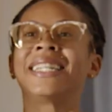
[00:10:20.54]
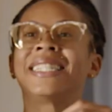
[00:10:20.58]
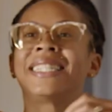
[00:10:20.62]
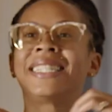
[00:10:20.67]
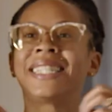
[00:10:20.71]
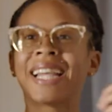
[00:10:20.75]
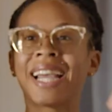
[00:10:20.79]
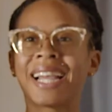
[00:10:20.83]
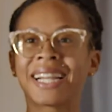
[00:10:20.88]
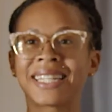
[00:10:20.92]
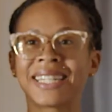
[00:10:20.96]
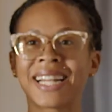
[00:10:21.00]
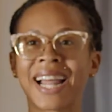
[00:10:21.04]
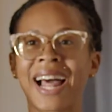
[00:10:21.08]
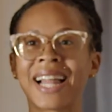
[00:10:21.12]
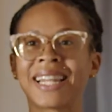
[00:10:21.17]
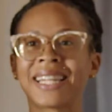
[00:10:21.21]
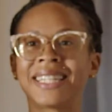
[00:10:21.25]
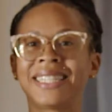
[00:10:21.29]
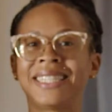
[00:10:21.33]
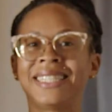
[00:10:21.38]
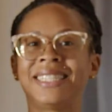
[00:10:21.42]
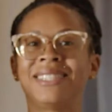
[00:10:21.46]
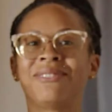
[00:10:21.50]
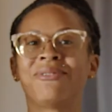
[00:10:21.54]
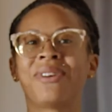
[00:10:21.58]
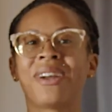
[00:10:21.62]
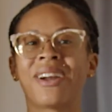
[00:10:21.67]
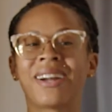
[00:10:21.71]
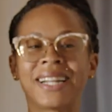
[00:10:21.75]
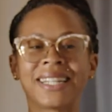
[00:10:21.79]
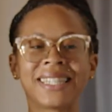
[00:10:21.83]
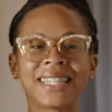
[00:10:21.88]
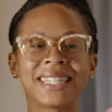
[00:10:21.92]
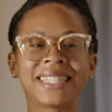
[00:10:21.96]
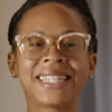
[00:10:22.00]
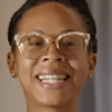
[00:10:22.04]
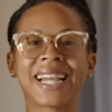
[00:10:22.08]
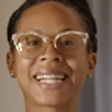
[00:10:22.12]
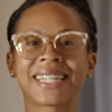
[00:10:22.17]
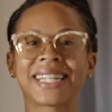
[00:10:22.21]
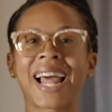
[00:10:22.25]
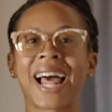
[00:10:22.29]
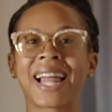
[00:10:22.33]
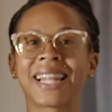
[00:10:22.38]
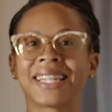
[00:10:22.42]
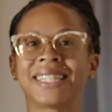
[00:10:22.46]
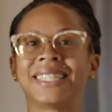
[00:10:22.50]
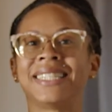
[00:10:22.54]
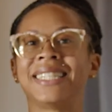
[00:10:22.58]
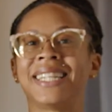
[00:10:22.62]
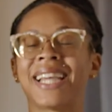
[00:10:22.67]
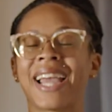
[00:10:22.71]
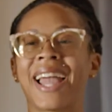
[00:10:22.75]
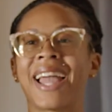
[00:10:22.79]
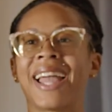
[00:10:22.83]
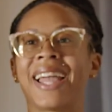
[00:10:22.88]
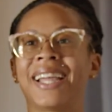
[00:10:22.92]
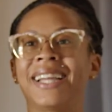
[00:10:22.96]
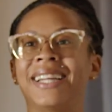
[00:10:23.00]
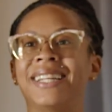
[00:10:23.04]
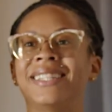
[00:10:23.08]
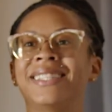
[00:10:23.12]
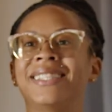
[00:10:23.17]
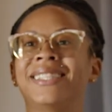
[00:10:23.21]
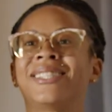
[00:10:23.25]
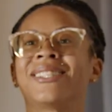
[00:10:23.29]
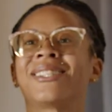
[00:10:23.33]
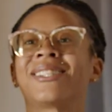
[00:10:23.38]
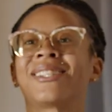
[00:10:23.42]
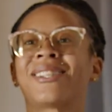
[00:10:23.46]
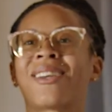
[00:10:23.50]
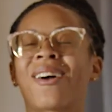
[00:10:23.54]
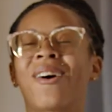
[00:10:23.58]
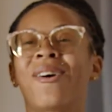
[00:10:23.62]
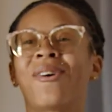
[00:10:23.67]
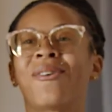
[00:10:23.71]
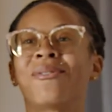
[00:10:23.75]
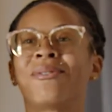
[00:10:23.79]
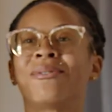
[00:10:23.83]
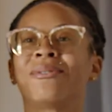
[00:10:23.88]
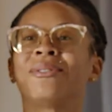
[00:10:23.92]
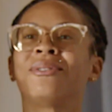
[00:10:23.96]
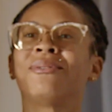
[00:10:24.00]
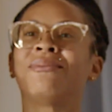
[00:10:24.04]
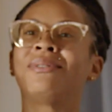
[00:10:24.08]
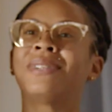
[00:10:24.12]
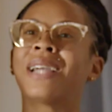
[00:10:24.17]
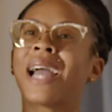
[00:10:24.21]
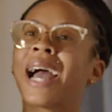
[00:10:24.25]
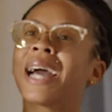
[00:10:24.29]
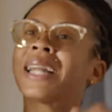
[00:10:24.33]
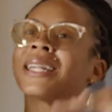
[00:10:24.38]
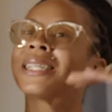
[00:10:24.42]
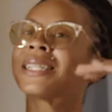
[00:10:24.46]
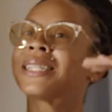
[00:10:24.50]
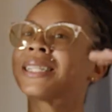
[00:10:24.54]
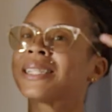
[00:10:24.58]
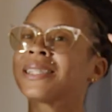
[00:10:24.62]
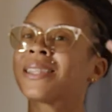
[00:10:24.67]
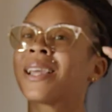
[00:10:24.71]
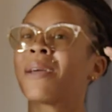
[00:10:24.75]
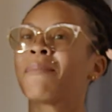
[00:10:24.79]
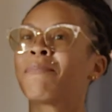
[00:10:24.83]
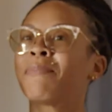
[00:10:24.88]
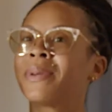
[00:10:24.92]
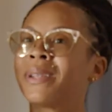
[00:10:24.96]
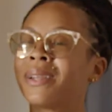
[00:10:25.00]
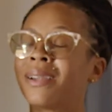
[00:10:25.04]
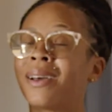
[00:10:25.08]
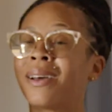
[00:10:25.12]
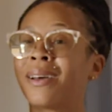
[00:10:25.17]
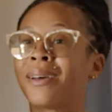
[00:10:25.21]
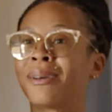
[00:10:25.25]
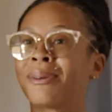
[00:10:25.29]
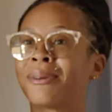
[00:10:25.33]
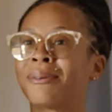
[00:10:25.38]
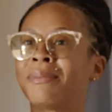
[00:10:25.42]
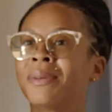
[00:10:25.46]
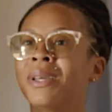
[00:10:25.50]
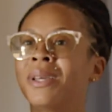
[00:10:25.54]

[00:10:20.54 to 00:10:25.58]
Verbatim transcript: in technology. We are in the technology age. So yeah, it's gotta, be on point. Step it up.